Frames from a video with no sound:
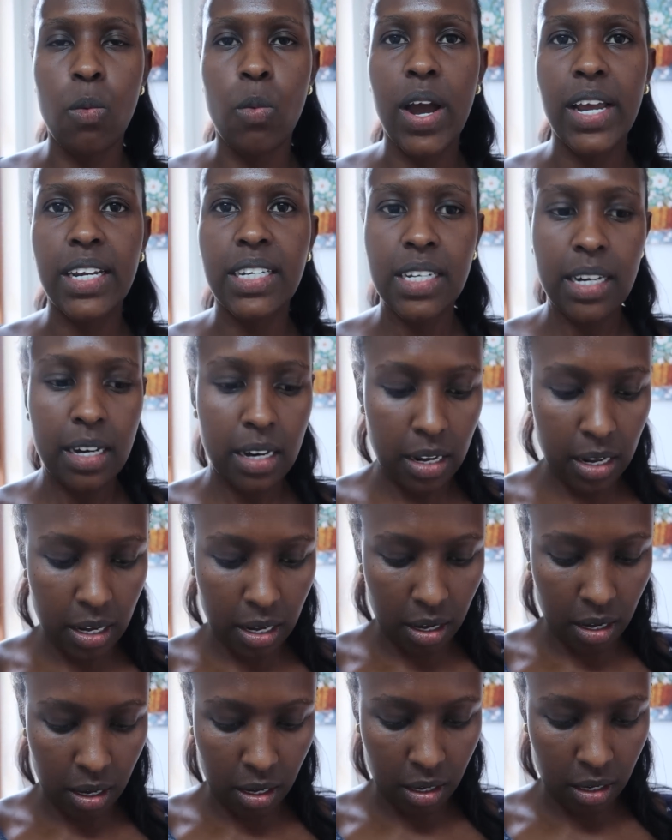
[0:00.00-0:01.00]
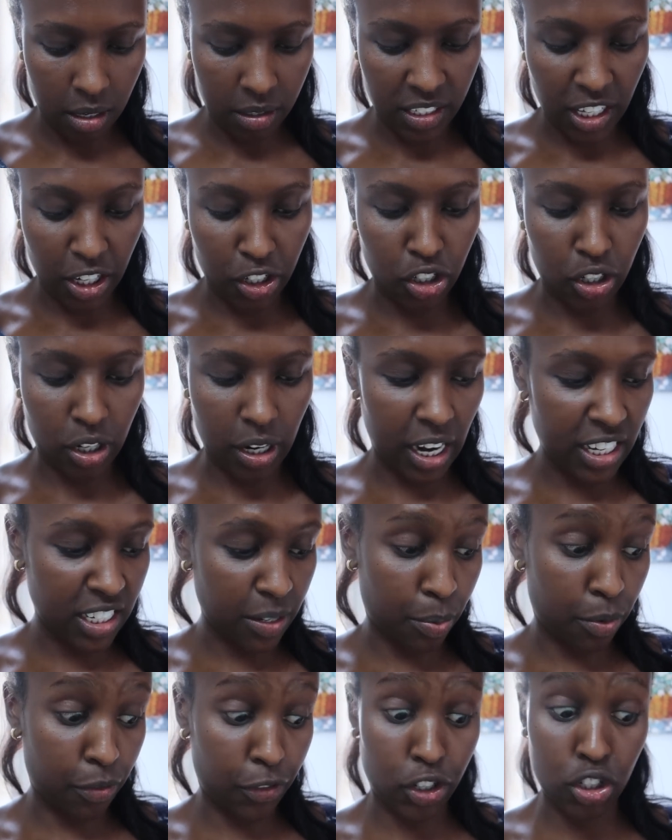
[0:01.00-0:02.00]
whitening session at
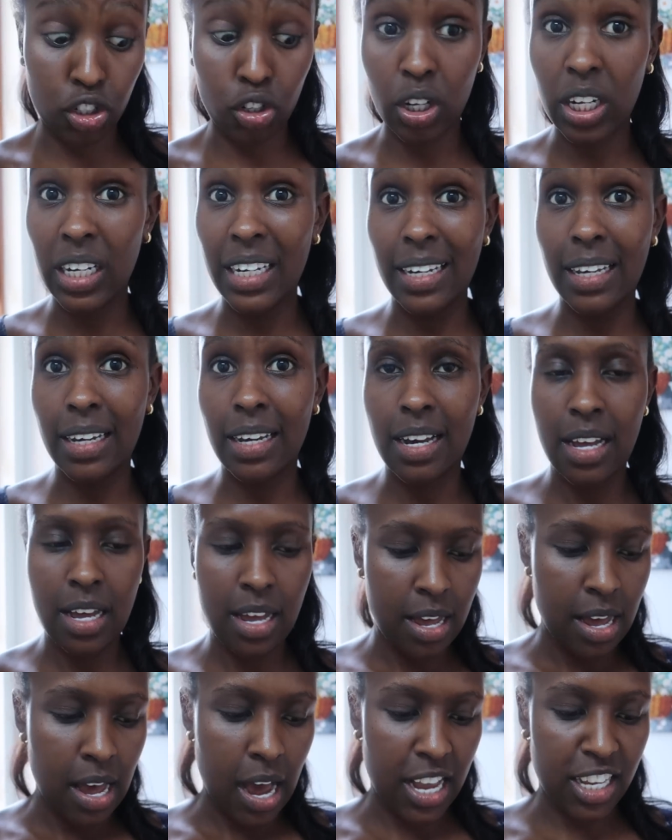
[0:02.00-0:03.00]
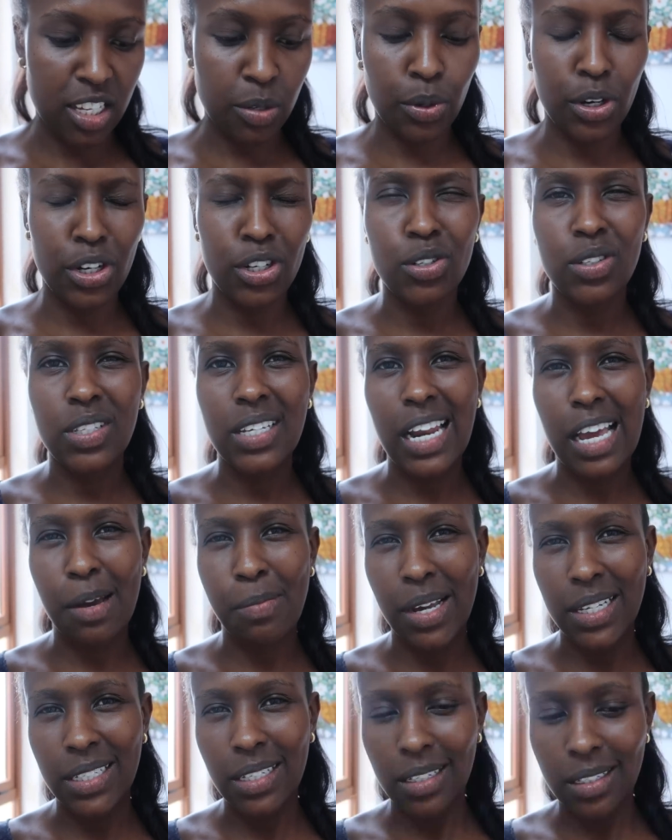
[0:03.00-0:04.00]
a professional clinic. I just wanted to see
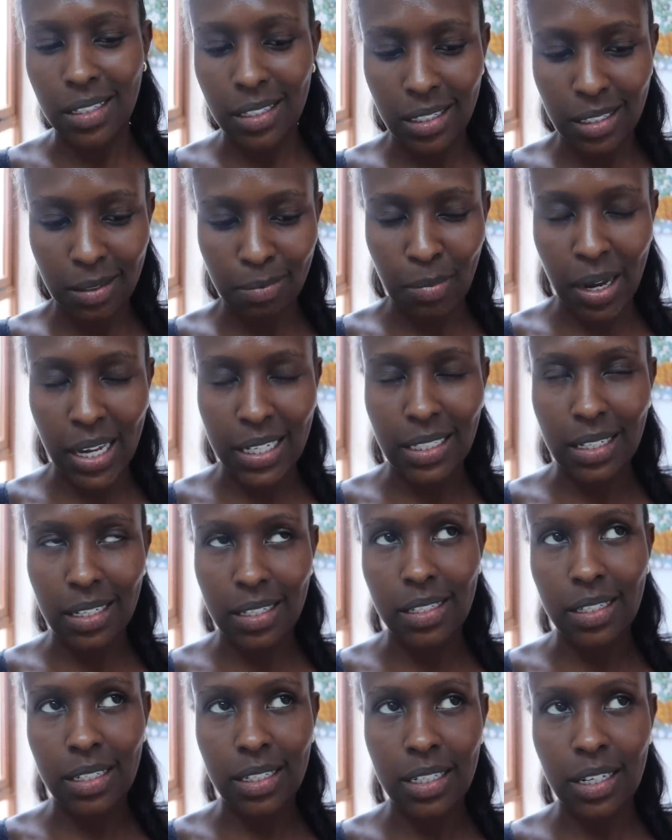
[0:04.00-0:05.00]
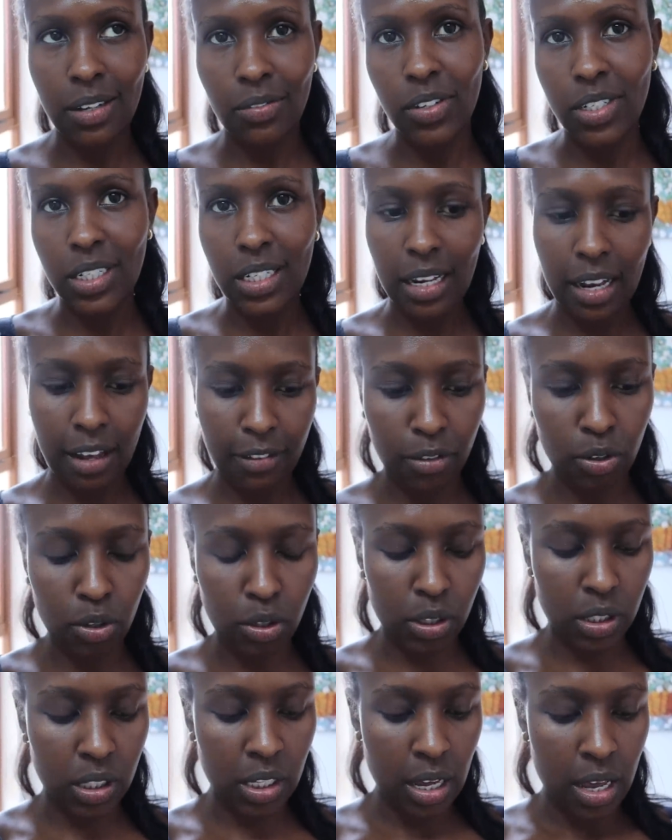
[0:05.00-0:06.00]
like my sensitivity
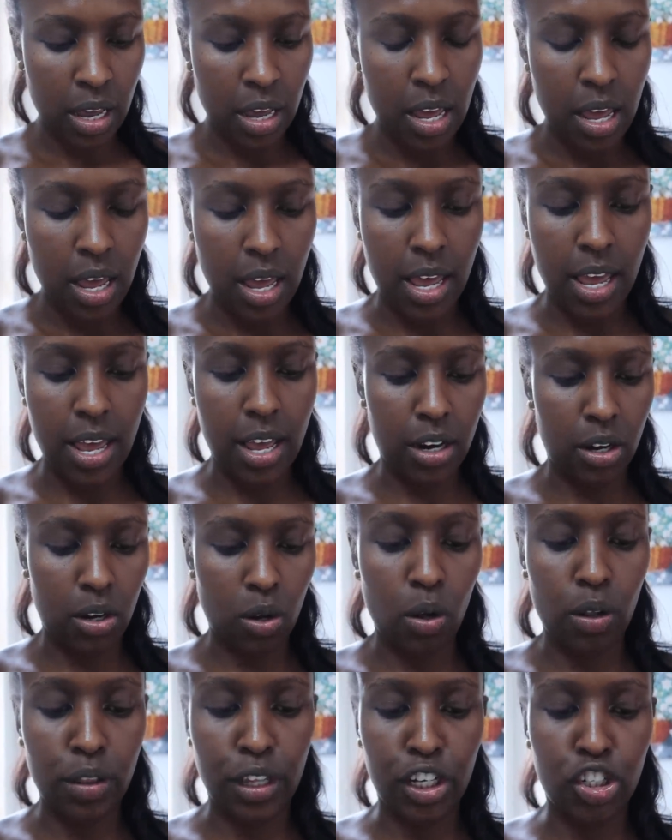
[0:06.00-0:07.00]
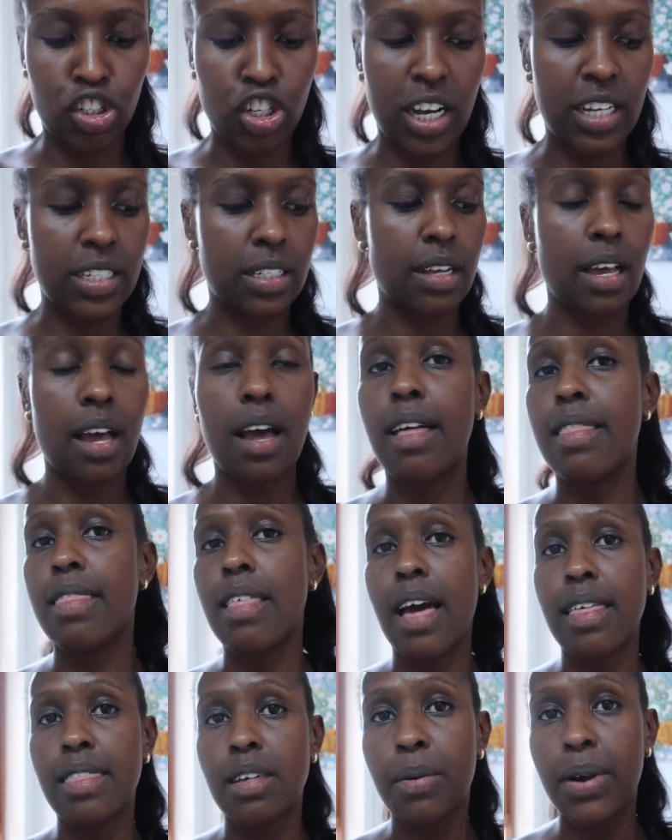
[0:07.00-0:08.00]
levels and all that jazz.
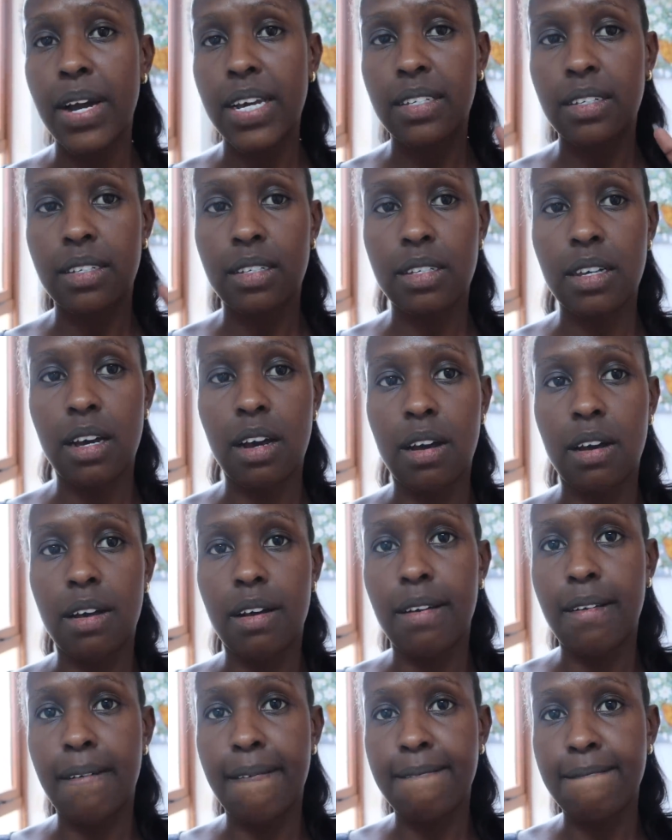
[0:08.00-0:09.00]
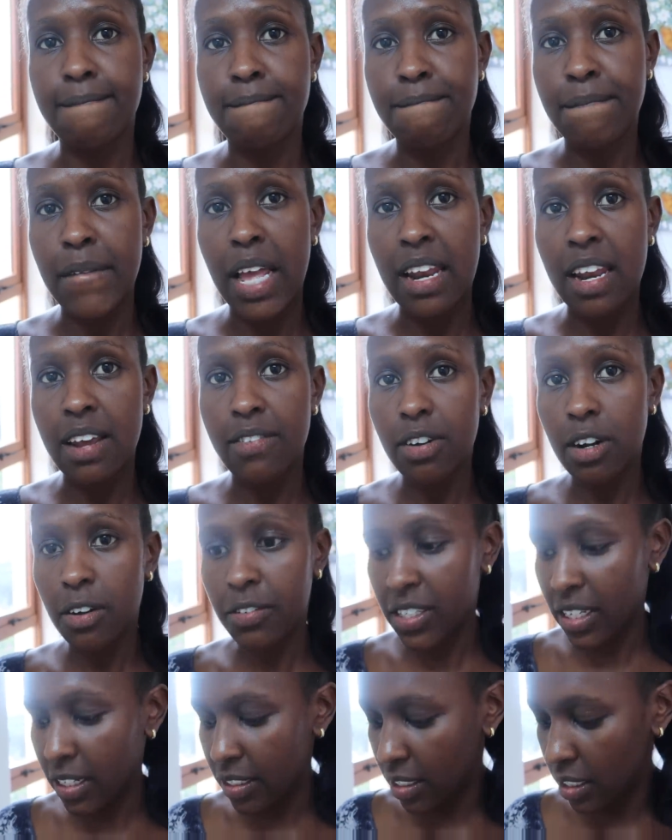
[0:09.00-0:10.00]
Otherwise, level
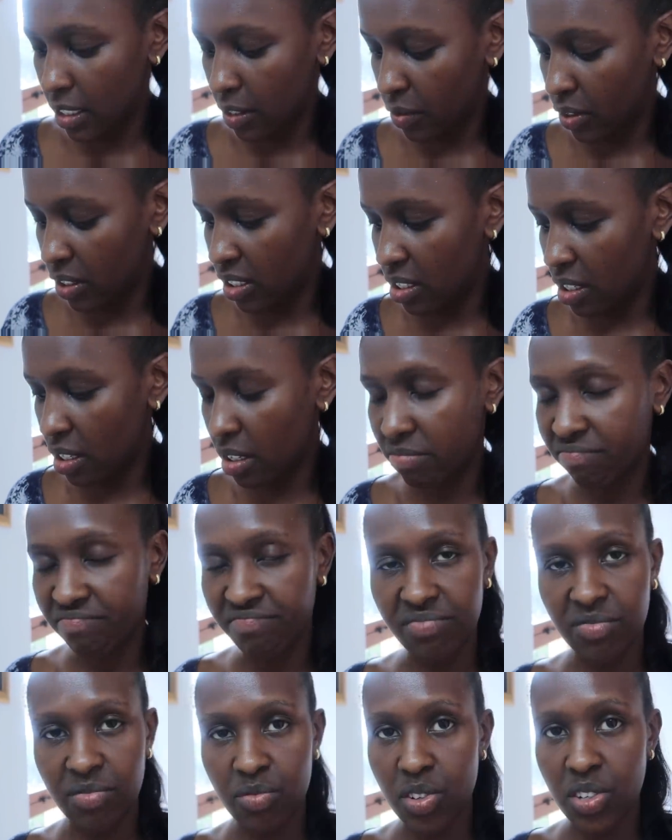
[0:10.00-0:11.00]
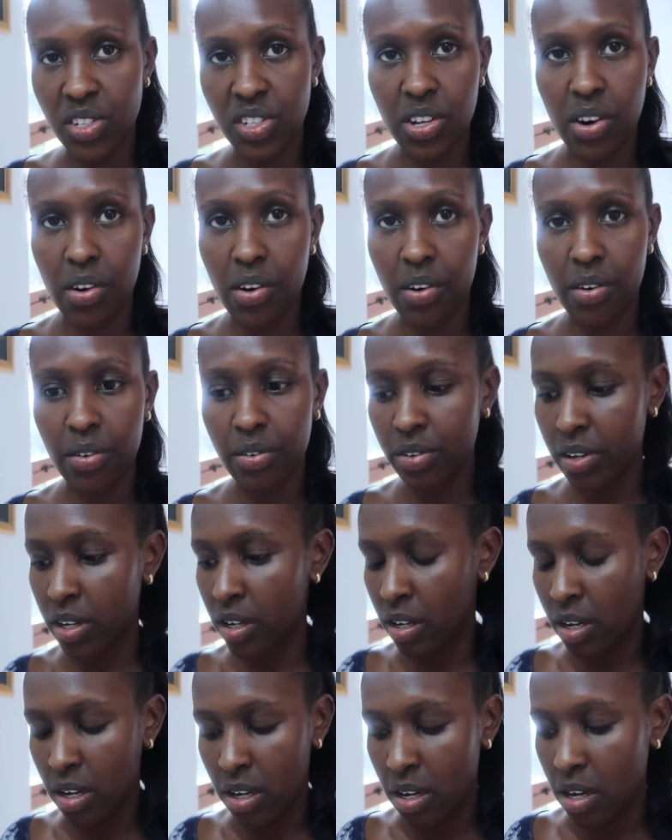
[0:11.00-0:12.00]
of sensitivity was zero.
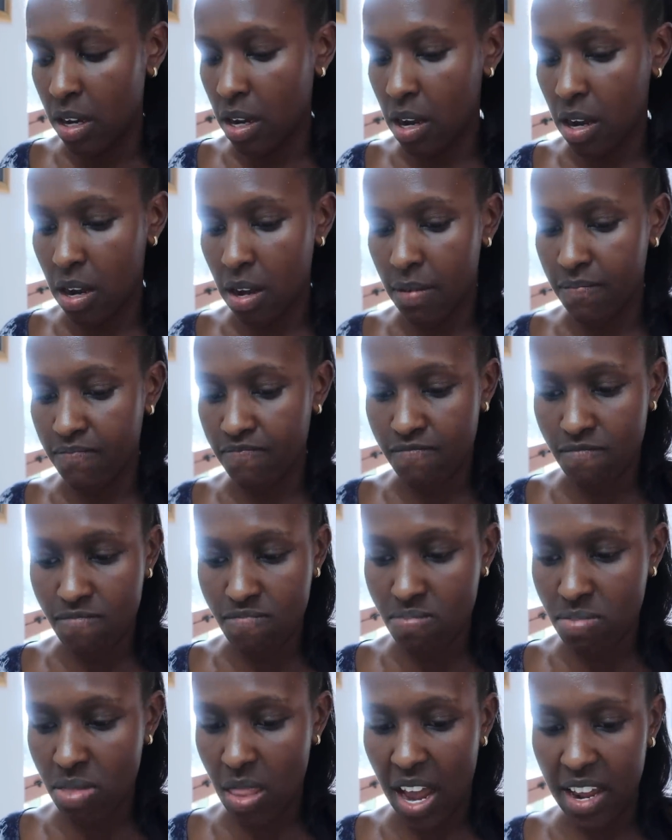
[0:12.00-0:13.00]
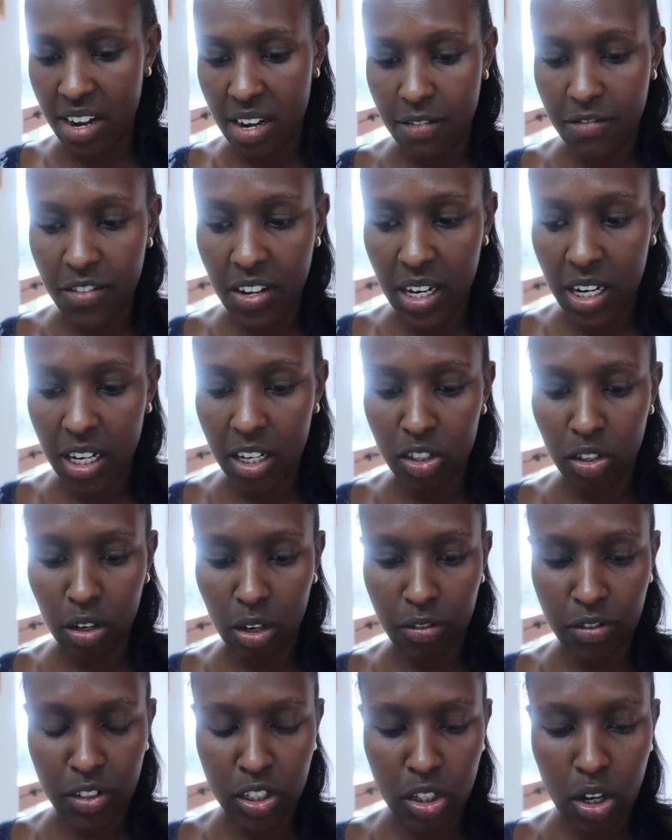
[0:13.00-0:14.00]
I didn't feel any
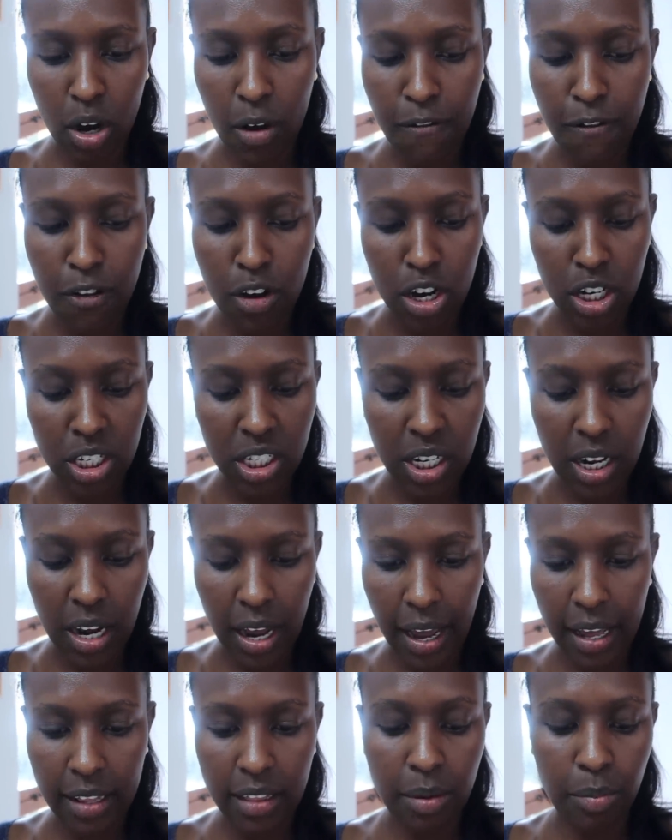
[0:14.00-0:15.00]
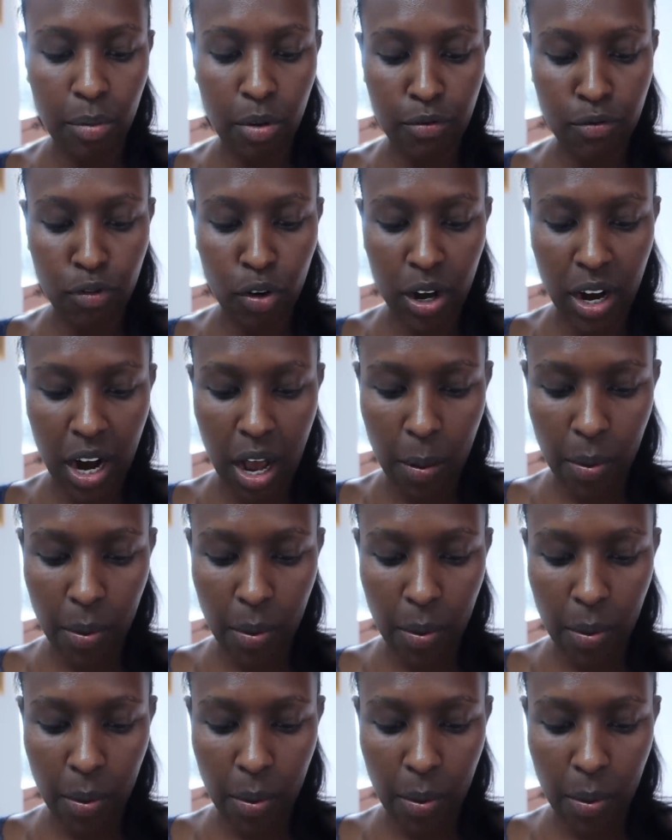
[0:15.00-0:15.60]
sort of discomfort. I had them on for an